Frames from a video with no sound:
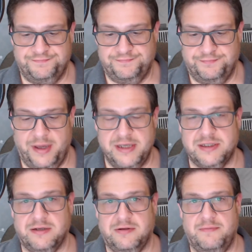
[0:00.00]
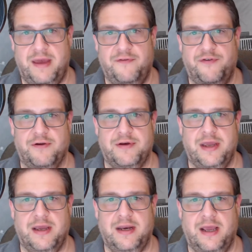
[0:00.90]
basically Mayfair
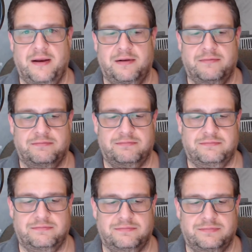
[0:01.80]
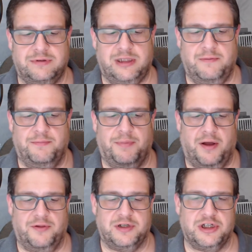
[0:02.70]
did and didn't
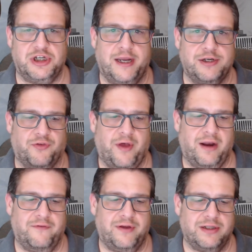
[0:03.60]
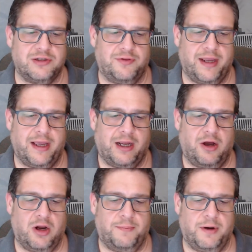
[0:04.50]
bother to change a lot of it. So they got
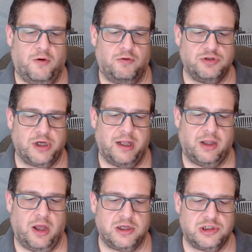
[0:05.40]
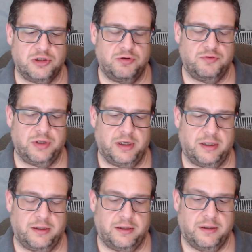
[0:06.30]
caught up in a whole giant lawsuit,
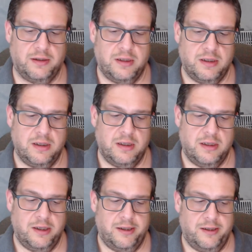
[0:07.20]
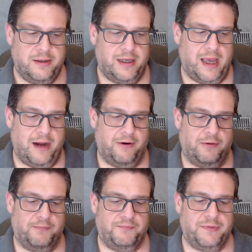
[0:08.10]
and I don't
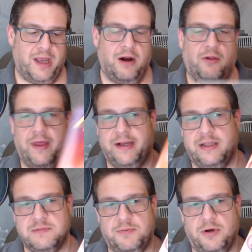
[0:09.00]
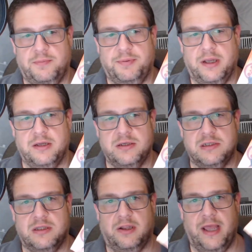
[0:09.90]
know. I don't like this book because
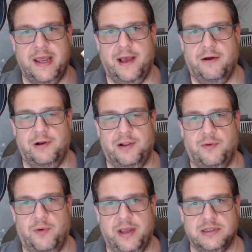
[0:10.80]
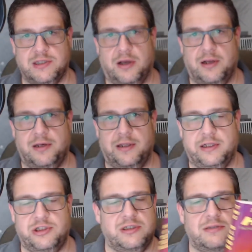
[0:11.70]
of the layout and the way it's done, and it
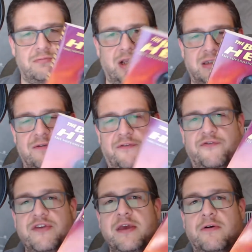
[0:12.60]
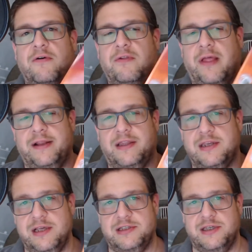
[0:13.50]
just doesn't feel like the
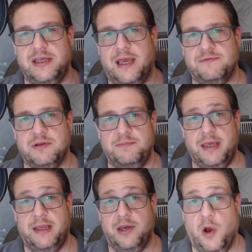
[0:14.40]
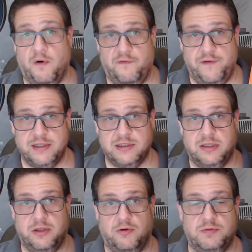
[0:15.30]
DC game to me. No offense to
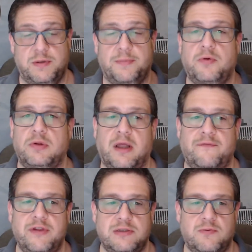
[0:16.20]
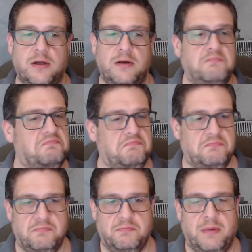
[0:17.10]
those people who love this one.
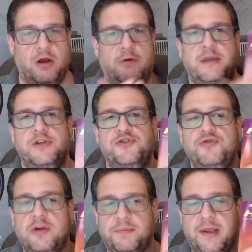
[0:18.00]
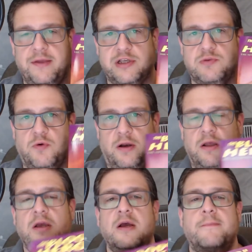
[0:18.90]
By all means, you could play this one.
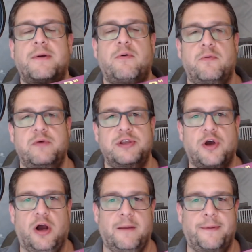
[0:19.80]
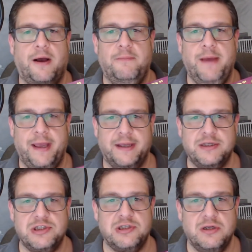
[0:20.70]
But when we talk about
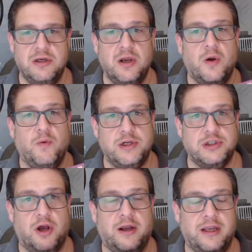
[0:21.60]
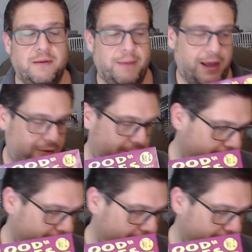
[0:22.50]
M.E.G.S, we're talking about